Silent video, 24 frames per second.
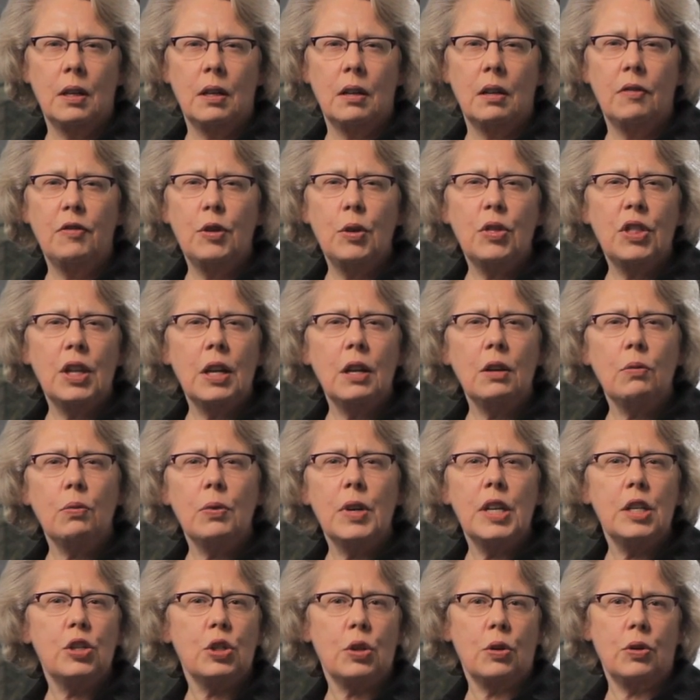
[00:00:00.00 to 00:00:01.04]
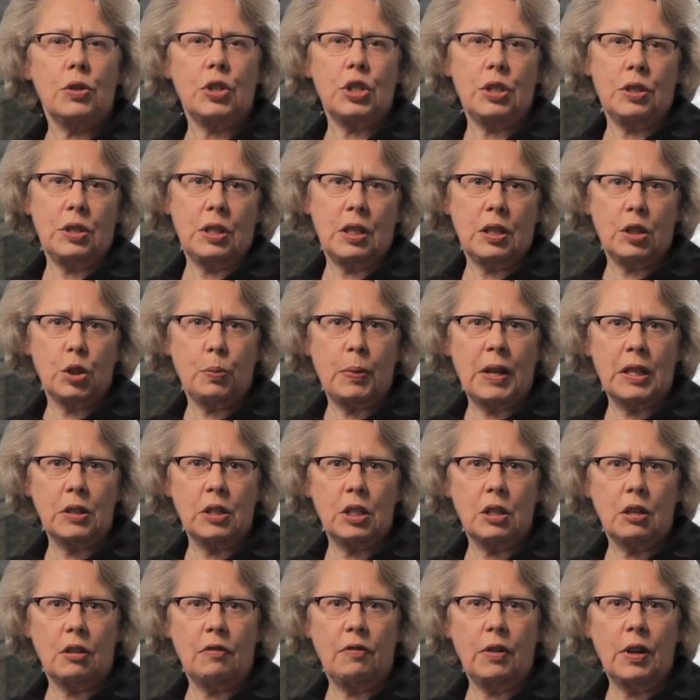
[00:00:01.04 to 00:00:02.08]
if you think research is
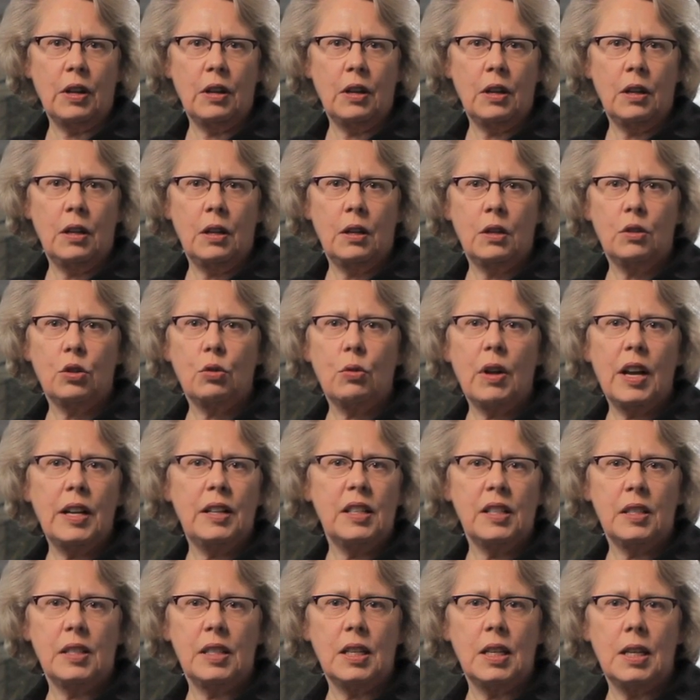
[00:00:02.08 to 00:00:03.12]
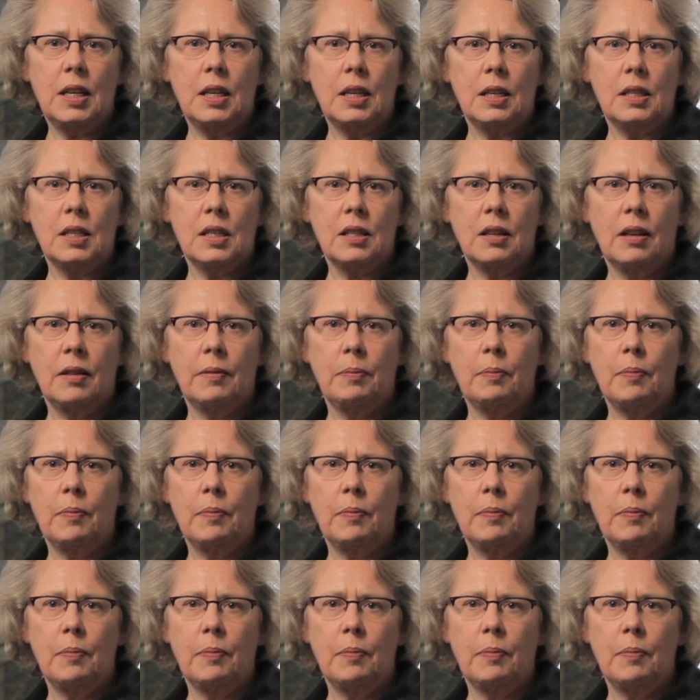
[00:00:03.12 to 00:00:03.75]
expensive, try disease.